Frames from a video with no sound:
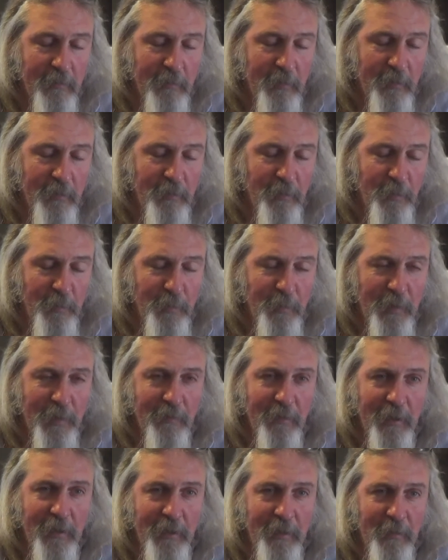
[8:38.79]
You call me
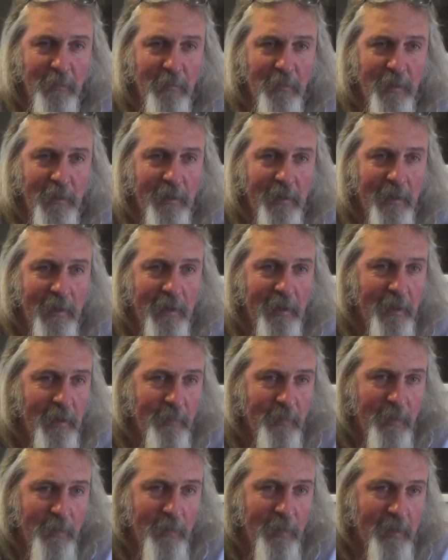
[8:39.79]
whatever the hell you want. Ed
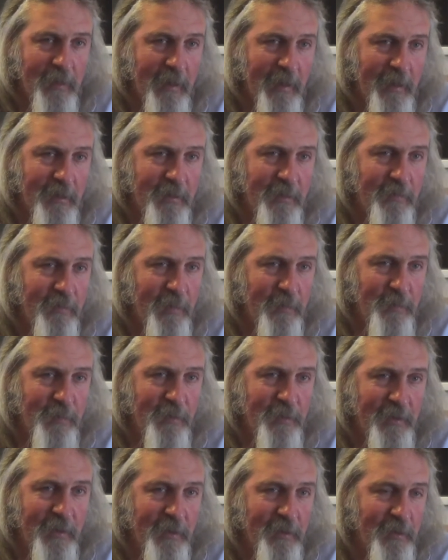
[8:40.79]
Helman and attacks have
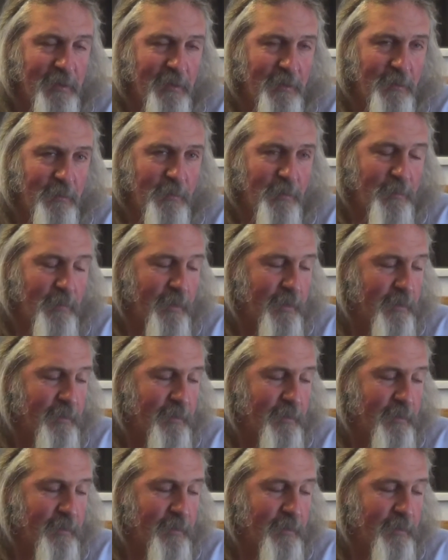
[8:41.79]
absolutely nothing to do with me,